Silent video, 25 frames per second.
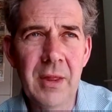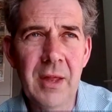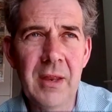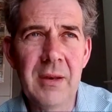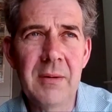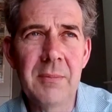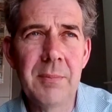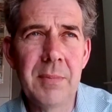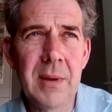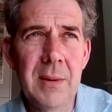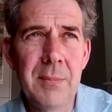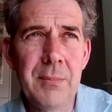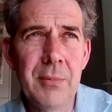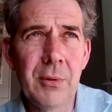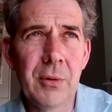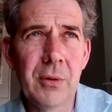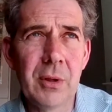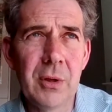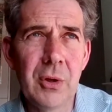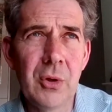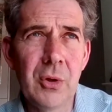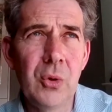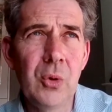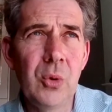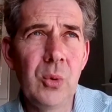that
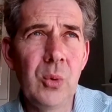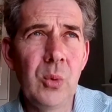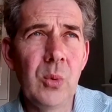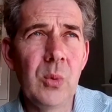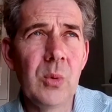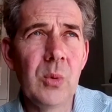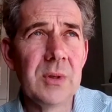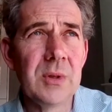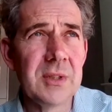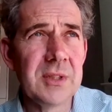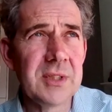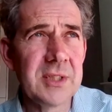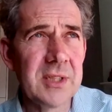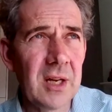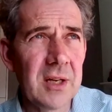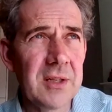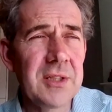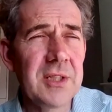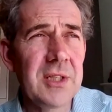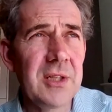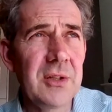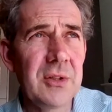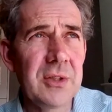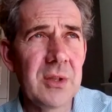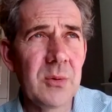people who
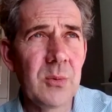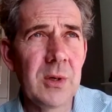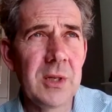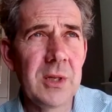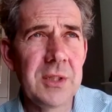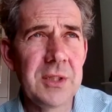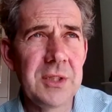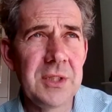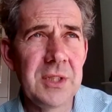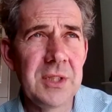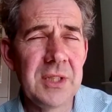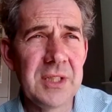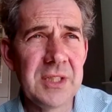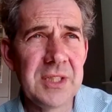start to use the word